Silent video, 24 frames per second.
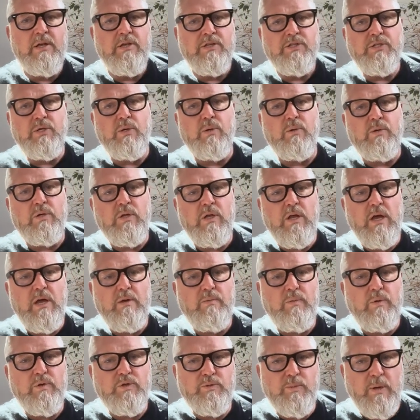So
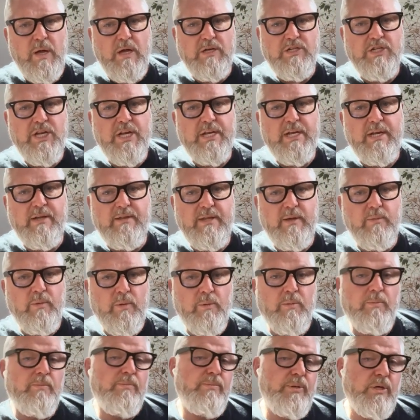Claude will spot check it. Then
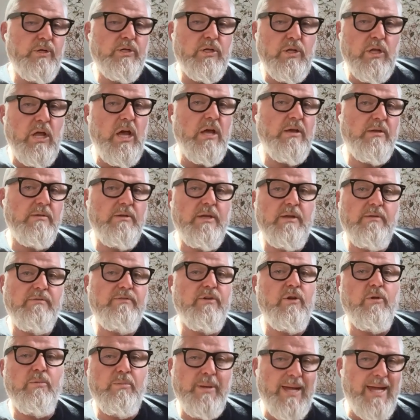we'll put Claude
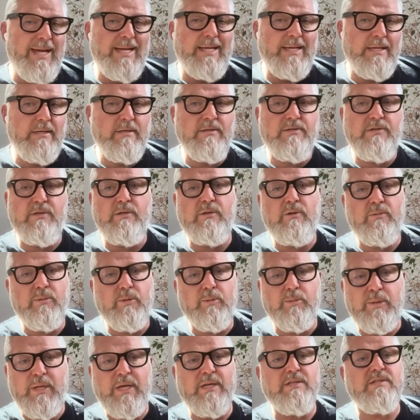info back into
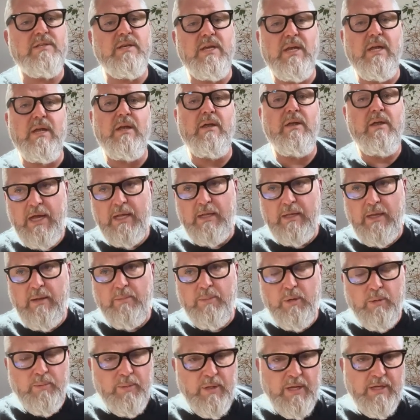Perplexity and let
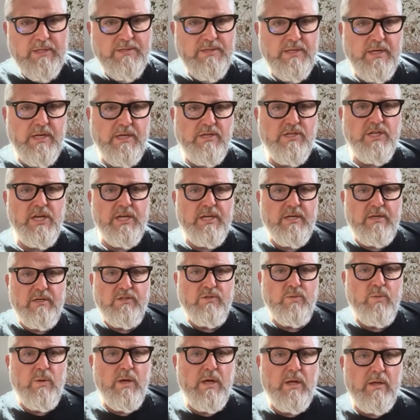Perplexity check it
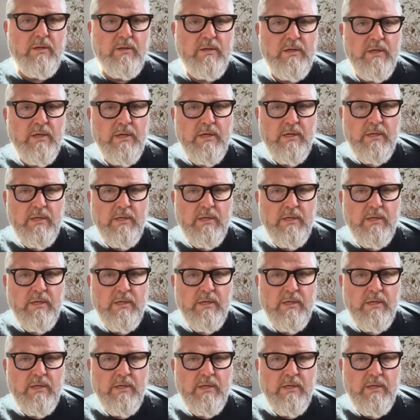as well.